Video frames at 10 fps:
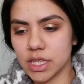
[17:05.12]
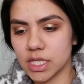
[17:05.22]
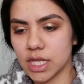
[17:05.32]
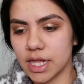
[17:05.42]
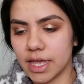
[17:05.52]

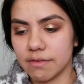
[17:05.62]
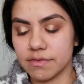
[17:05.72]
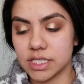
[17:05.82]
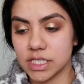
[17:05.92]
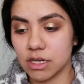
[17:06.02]
thing that I have
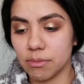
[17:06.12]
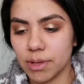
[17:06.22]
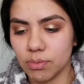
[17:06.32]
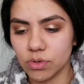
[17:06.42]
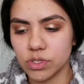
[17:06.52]
seen
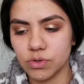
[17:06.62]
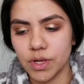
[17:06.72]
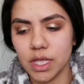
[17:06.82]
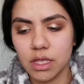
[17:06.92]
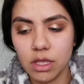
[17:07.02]
people
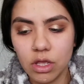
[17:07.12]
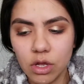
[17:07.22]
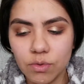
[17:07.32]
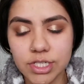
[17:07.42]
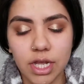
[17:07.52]
doing,
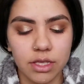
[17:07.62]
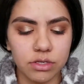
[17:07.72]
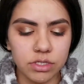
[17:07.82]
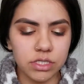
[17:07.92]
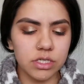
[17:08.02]
which I
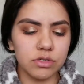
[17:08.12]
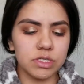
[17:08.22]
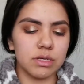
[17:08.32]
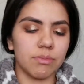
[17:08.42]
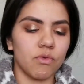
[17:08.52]
used to
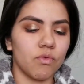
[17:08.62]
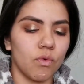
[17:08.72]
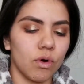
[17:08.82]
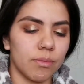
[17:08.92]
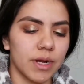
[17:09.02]
use it
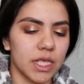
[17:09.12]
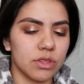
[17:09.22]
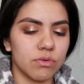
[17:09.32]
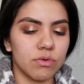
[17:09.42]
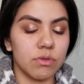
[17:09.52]
before, but I
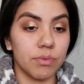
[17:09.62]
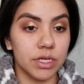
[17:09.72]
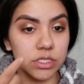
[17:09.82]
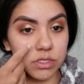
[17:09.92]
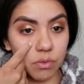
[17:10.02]
threw the
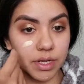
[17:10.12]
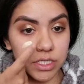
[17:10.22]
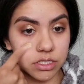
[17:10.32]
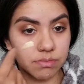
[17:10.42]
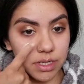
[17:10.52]
brushes away
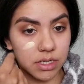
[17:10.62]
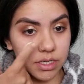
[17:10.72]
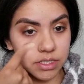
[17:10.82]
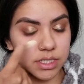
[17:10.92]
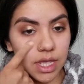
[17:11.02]
just
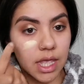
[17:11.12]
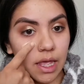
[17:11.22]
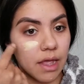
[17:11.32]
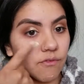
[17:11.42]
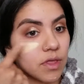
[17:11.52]
because
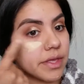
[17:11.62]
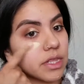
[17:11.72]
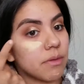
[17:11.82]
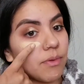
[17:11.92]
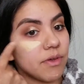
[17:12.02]
I felt like
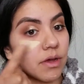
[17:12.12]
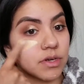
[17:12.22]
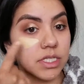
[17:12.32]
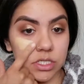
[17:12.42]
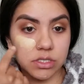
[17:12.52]
the
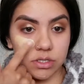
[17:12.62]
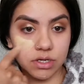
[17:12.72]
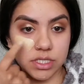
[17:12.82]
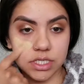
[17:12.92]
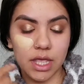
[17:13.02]
foundation
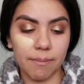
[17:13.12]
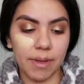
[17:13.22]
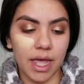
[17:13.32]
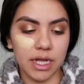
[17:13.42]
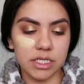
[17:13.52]
started to get
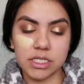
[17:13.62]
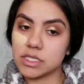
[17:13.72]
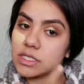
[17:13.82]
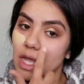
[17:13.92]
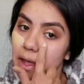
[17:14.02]
packed
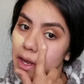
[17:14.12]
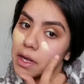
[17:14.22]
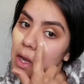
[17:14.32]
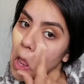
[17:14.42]
inside.